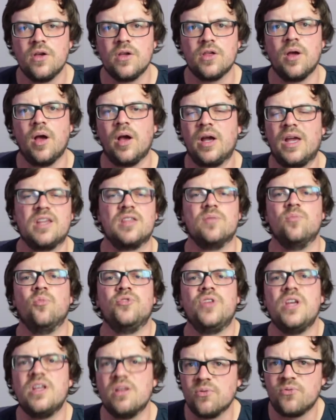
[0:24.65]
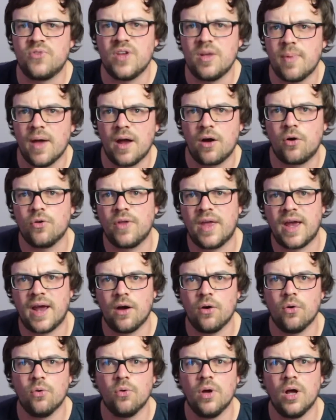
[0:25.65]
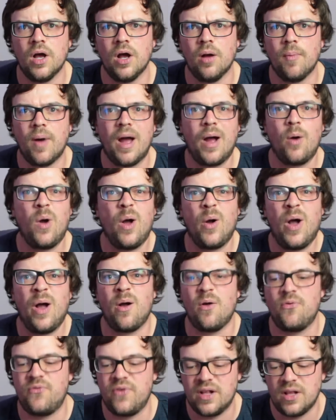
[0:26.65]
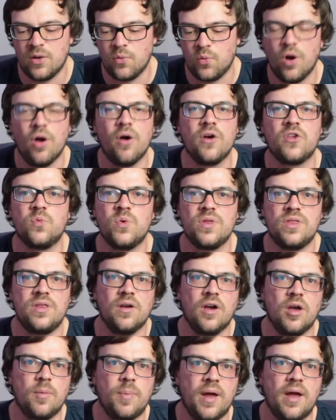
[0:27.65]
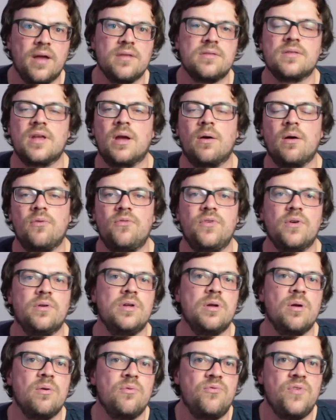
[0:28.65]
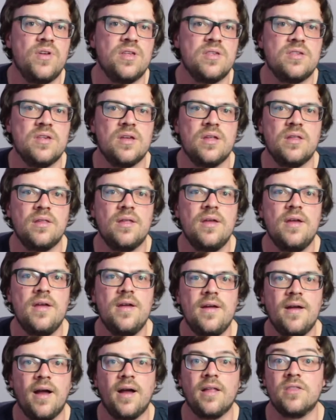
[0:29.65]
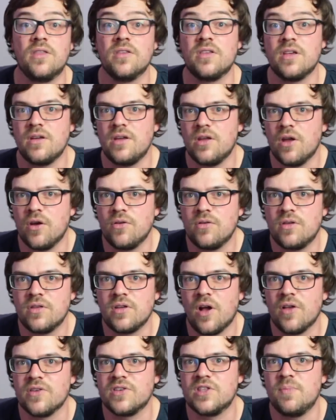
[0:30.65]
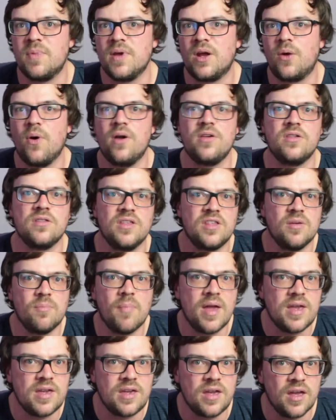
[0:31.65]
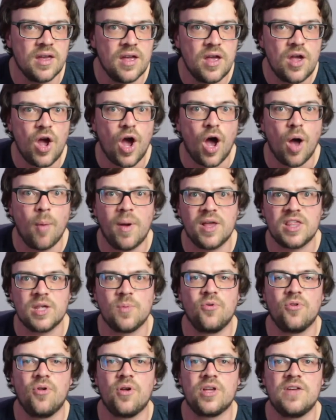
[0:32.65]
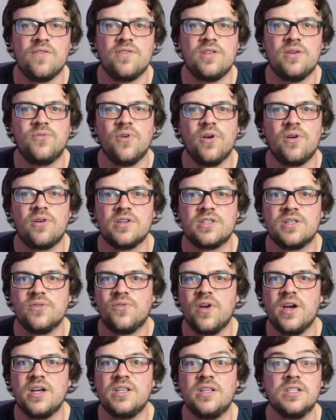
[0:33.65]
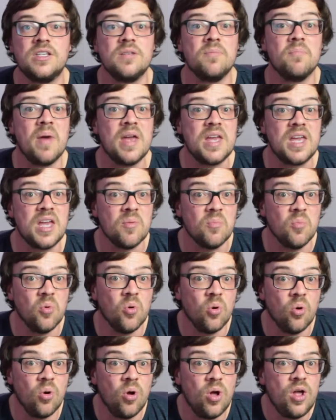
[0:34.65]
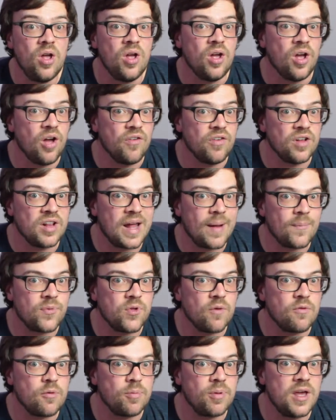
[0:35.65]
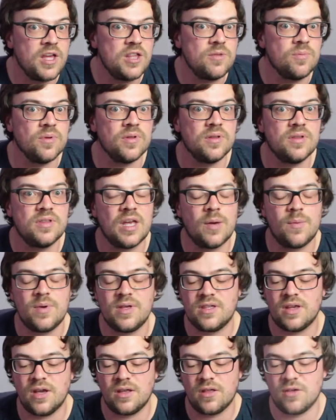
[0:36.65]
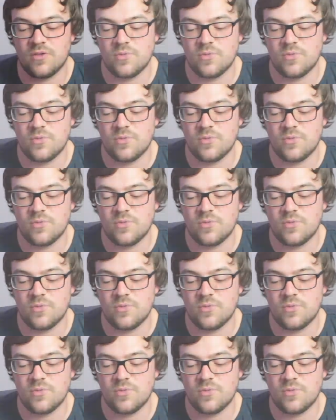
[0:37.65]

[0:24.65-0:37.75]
I guess, some more detailed feedback on how I feel it works with the iPad and how I feel it fits in, and does it answer the big question? Does it make it a better productivity focused device? Does it make it more of a laptop replacement? Dare we say those